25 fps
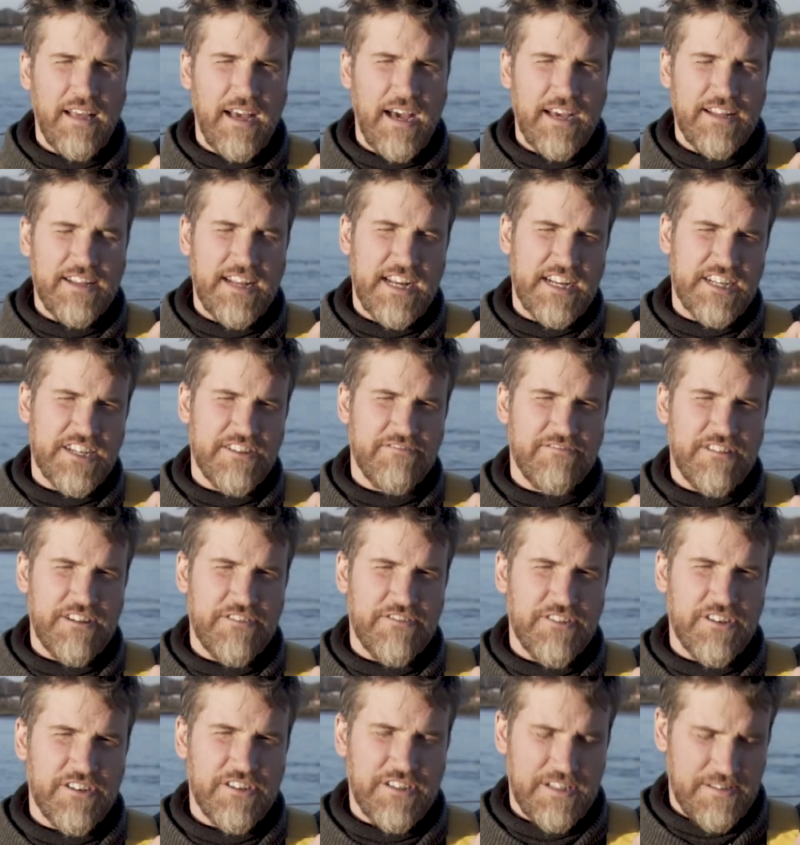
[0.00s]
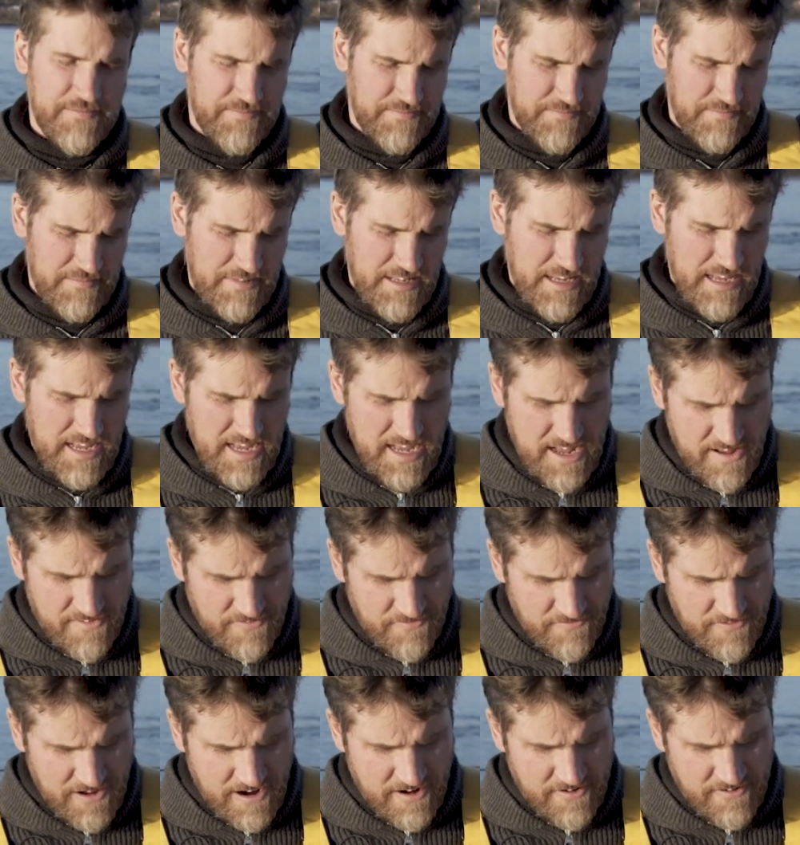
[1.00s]
And that's your reef knot.
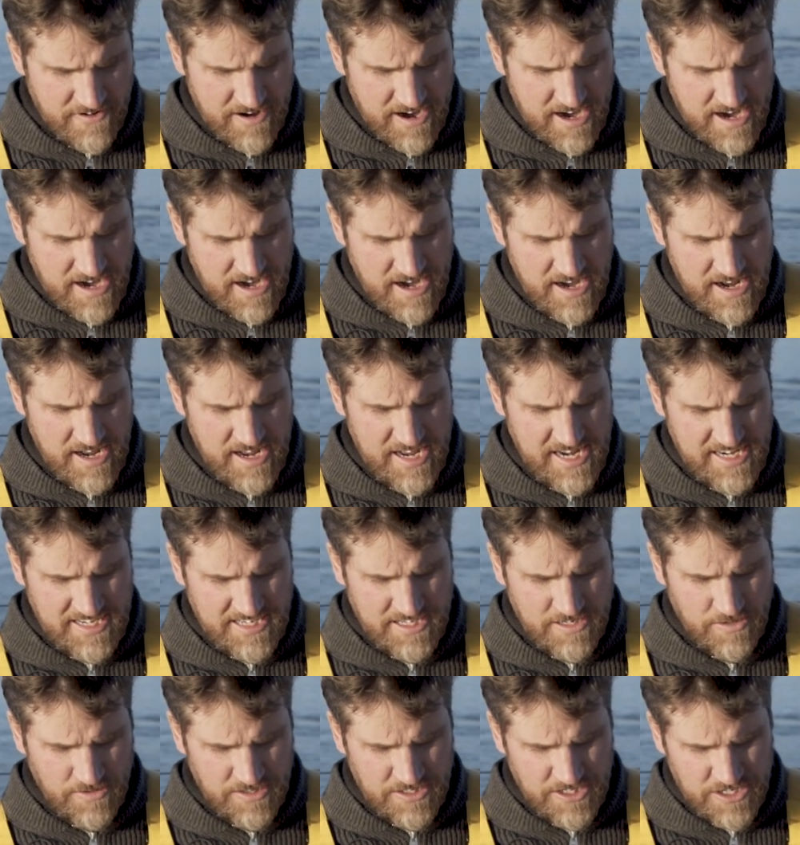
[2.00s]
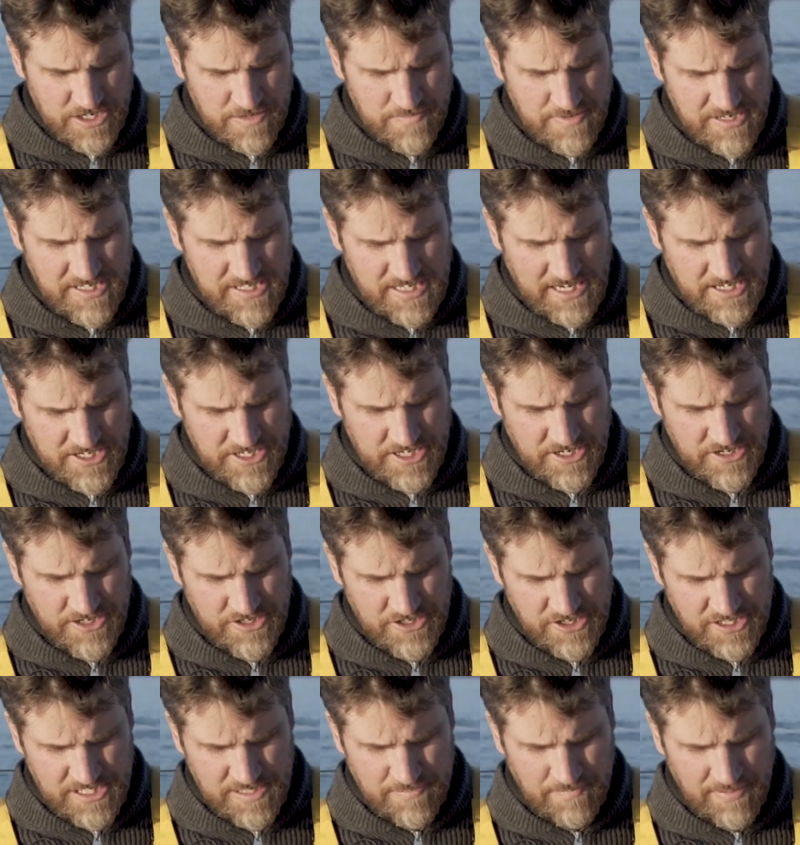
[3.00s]
Very easy to undo because actually you
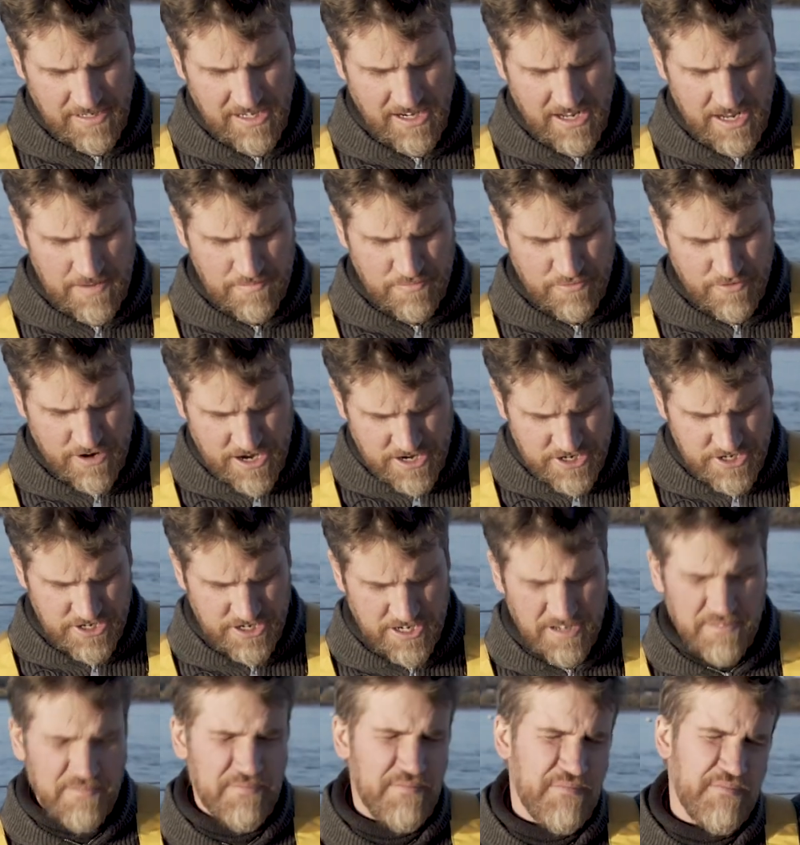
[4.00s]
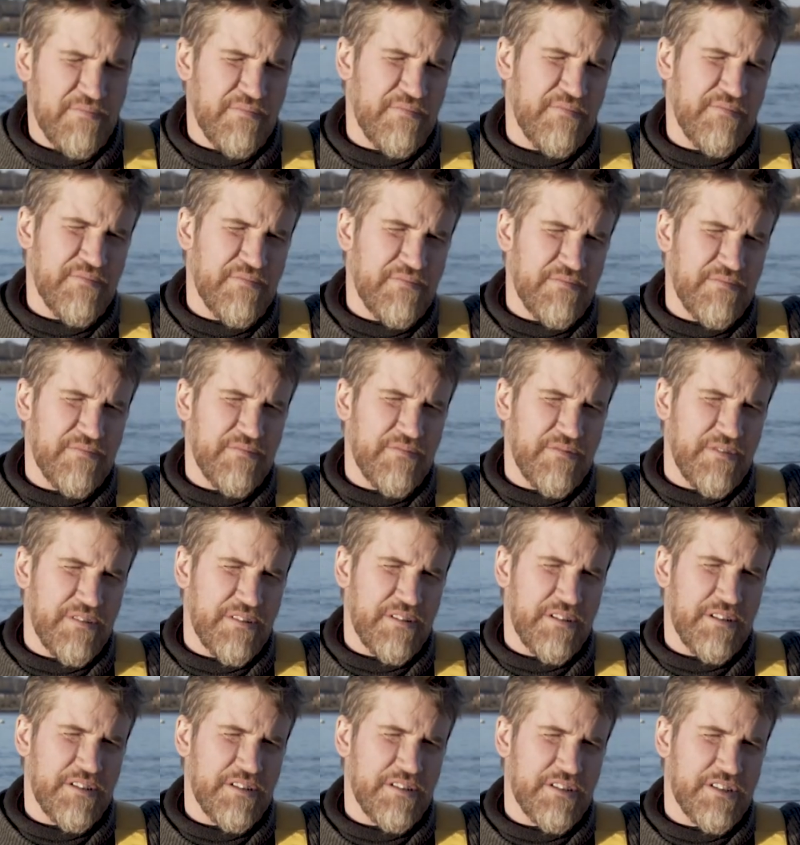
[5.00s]
can just apply pressure
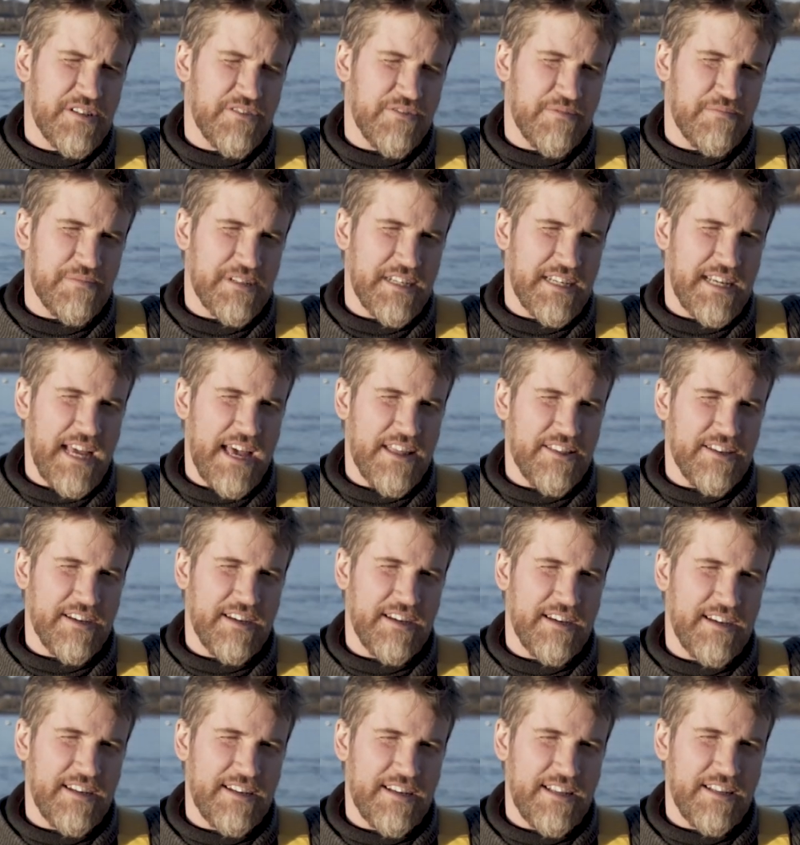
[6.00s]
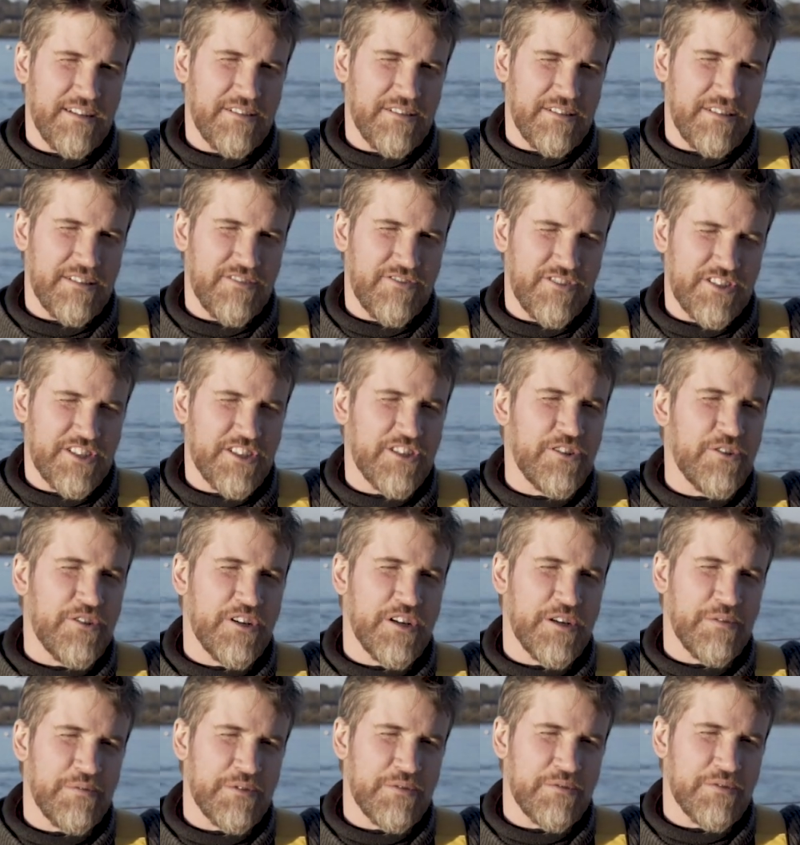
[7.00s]
to them together and the two
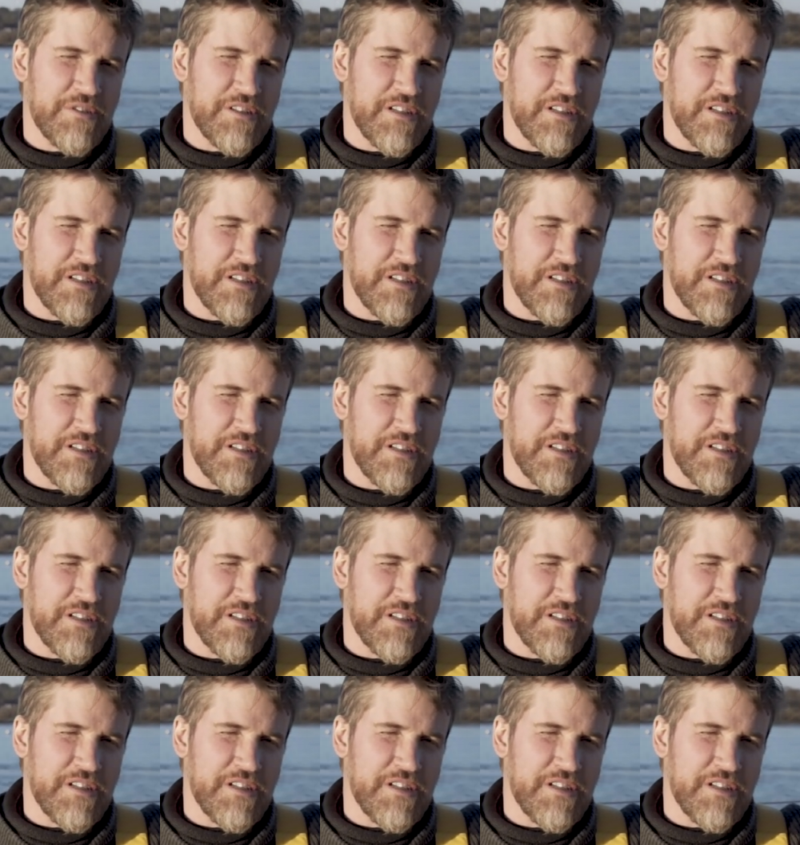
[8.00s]
loops will